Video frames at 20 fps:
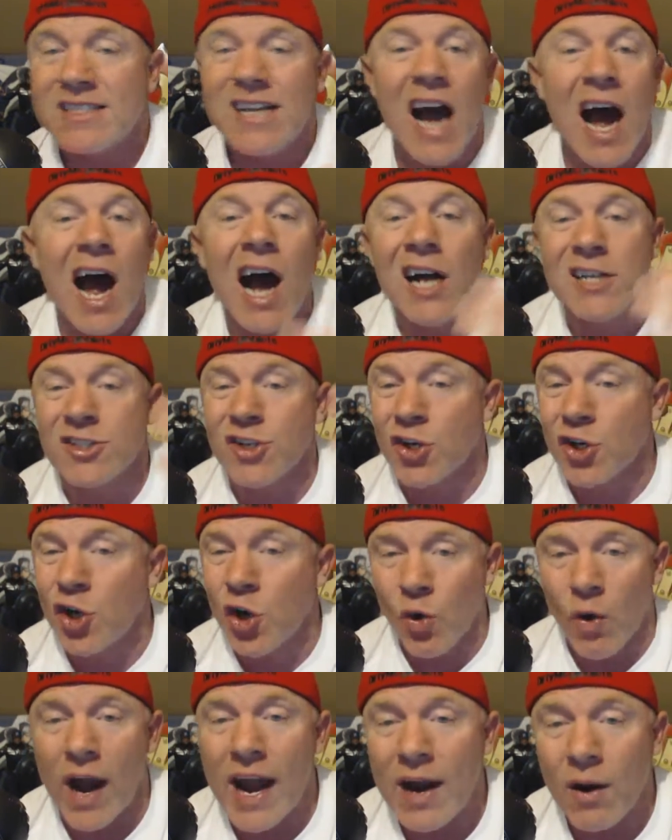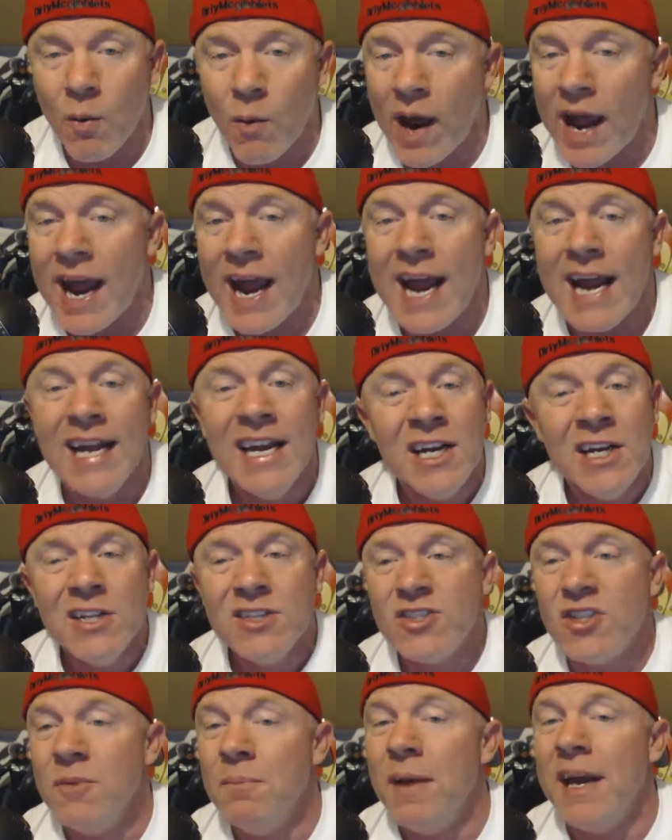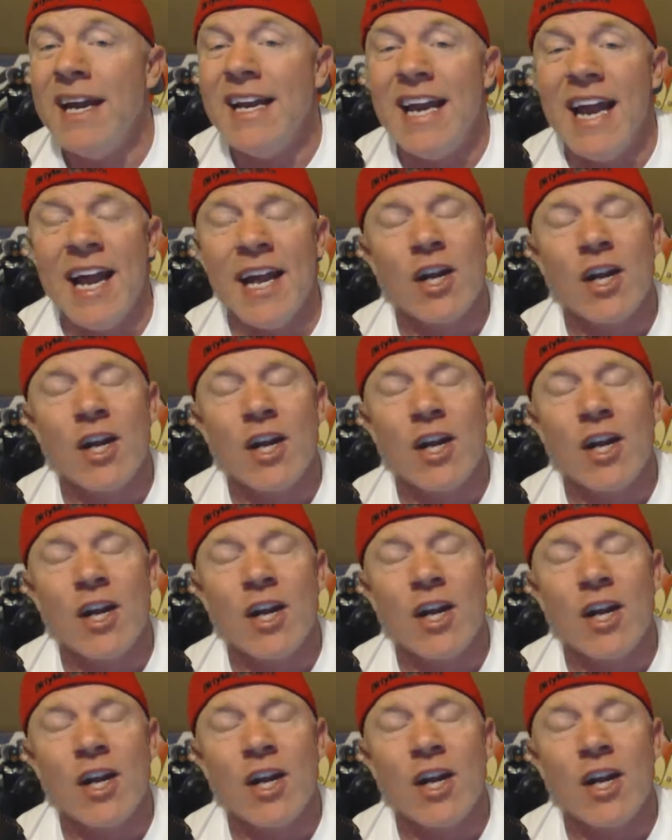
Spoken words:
Cons are a great way to meet